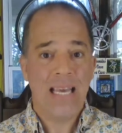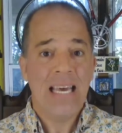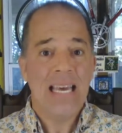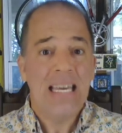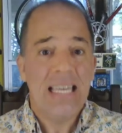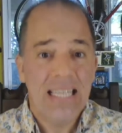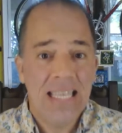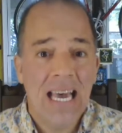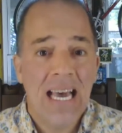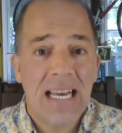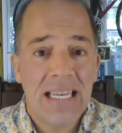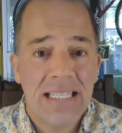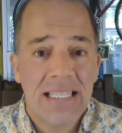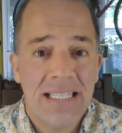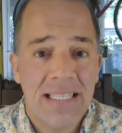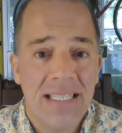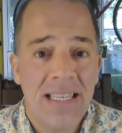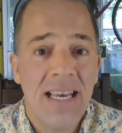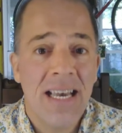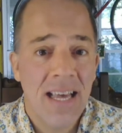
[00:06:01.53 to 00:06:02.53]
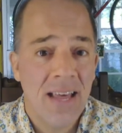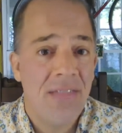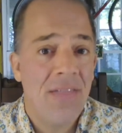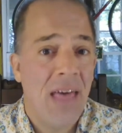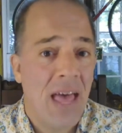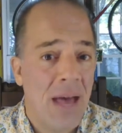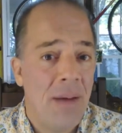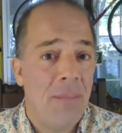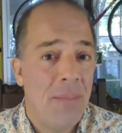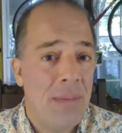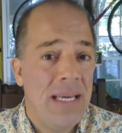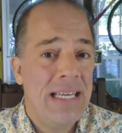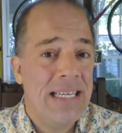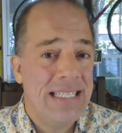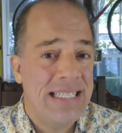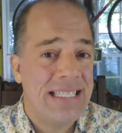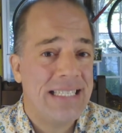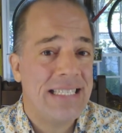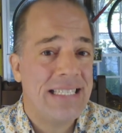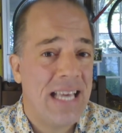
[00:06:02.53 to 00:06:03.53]
Yes, that means
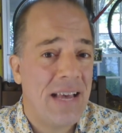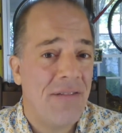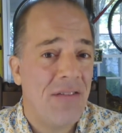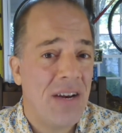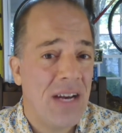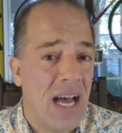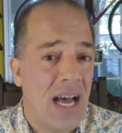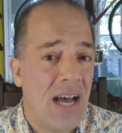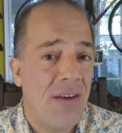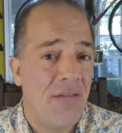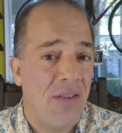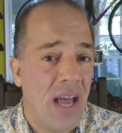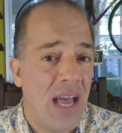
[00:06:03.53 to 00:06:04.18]
seven out of